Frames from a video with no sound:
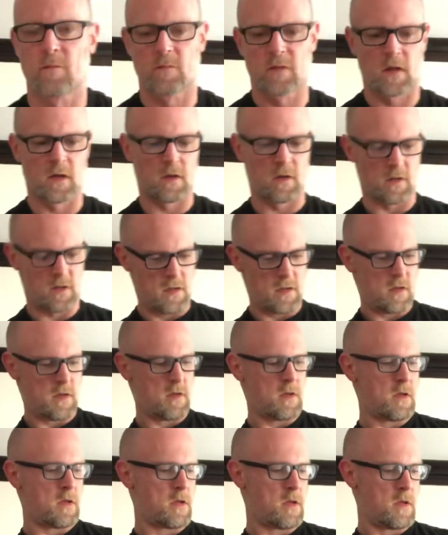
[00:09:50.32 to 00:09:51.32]
from the
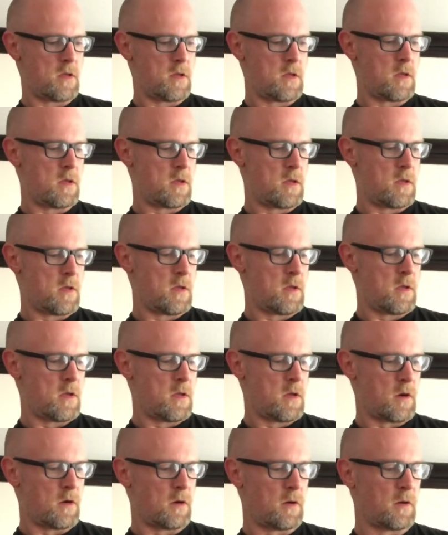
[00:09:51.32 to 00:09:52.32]

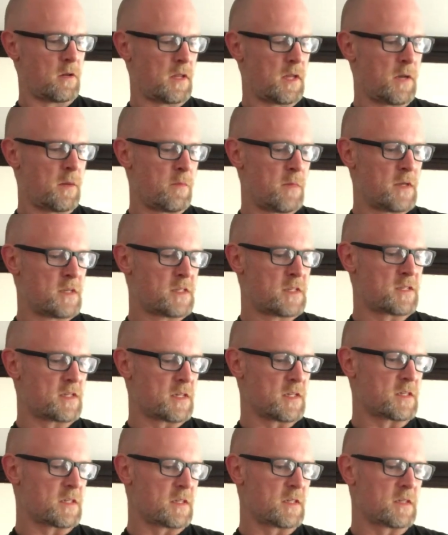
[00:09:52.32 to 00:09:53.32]
early to mid
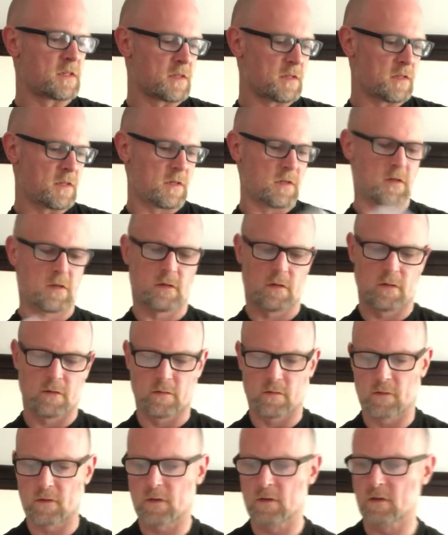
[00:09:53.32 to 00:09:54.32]
60s.
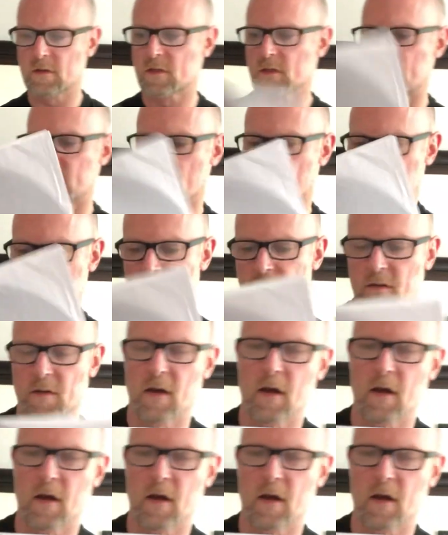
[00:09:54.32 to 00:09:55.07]
Really good stuff on